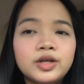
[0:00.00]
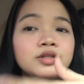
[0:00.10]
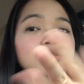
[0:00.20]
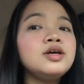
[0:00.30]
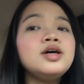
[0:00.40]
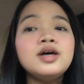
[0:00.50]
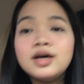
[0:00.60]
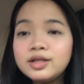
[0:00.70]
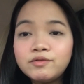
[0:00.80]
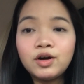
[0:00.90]
and
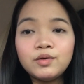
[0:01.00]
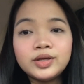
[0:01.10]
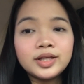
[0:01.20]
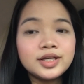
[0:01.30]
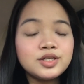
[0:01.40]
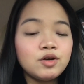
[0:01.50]
the following day.